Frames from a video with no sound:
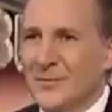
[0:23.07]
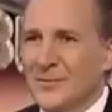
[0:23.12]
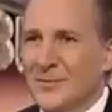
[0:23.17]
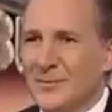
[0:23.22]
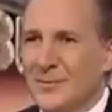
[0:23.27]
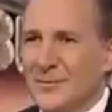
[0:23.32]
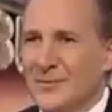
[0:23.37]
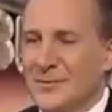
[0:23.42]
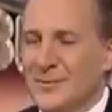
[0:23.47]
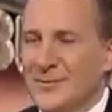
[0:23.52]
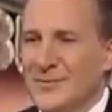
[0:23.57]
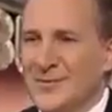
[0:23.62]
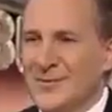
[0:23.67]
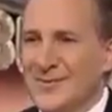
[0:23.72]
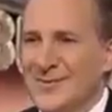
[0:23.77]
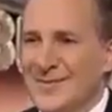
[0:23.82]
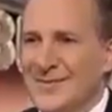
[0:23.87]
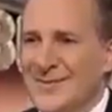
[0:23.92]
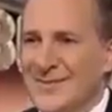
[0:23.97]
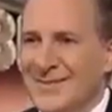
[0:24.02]
Peter Schiff
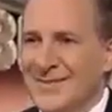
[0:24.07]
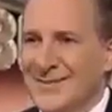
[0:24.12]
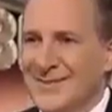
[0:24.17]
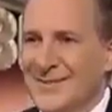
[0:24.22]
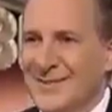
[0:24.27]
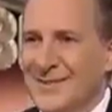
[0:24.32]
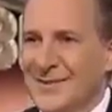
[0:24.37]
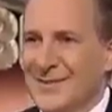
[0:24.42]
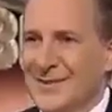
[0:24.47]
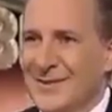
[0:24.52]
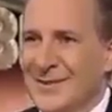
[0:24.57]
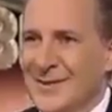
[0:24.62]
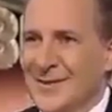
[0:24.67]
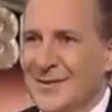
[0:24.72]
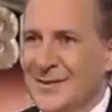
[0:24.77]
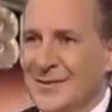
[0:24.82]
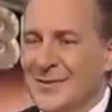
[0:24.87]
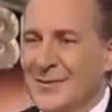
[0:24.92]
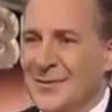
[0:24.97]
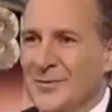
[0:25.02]
is president of
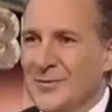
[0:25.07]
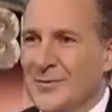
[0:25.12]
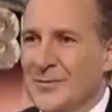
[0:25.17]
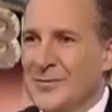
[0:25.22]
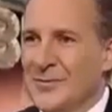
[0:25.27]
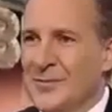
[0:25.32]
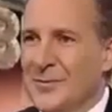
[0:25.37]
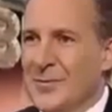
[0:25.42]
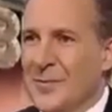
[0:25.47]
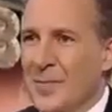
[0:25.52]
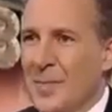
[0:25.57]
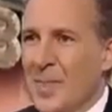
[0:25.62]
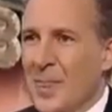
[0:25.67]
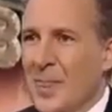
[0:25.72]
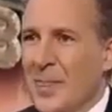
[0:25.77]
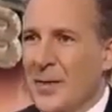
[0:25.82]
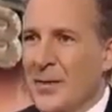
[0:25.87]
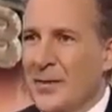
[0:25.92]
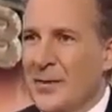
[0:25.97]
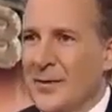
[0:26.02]
Euro-Pacific Capital.
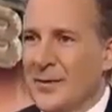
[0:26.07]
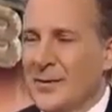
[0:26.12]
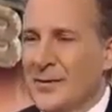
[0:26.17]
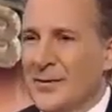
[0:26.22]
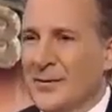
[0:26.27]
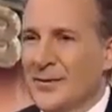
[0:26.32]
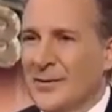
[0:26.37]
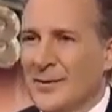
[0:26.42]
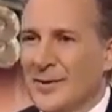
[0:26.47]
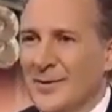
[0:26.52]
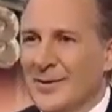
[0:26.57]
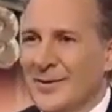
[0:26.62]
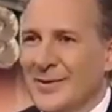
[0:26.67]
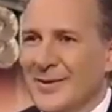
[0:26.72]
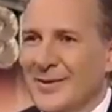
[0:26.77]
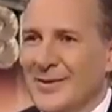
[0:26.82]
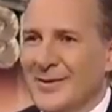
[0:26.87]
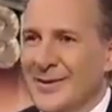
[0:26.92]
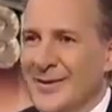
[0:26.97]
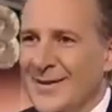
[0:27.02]
Peter, it's great to have you on
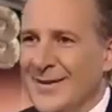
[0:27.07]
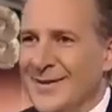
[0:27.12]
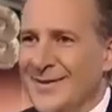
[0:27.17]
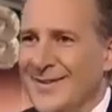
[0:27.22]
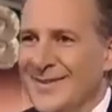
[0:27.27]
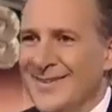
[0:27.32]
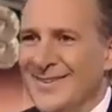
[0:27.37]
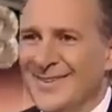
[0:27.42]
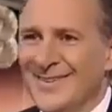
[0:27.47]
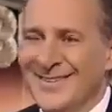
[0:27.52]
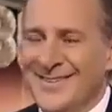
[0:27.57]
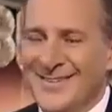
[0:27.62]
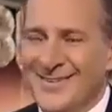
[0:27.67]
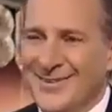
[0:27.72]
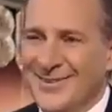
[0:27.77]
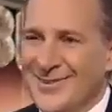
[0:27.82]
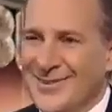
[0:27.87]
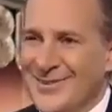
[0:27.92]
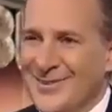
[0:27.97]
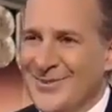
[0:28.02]
our afternoon program
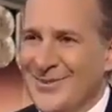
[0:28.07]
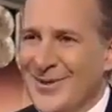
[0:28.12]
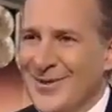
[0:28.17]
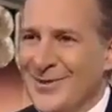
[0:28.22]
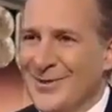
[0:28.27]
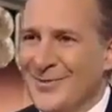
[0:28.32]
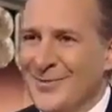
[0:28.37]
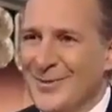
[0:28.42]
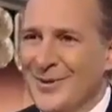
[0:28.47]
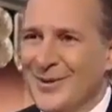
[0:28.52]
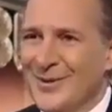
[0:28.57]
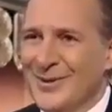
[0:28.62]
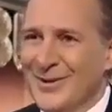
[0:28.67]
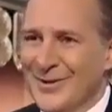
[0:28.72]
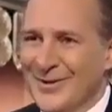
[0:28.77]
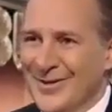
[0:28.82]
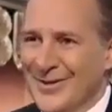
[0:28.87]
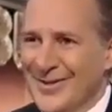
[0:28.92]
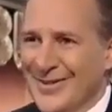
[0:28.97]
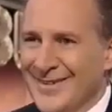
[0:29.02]
today. Thanks for coming
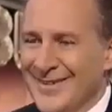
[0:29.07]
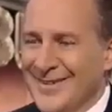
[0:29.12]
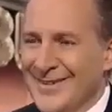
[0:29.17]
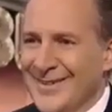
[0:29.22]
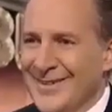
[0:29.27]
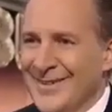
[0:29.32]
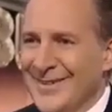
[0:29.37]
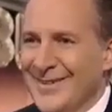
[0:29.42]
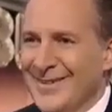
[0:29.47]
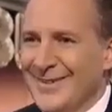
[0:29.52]
in on the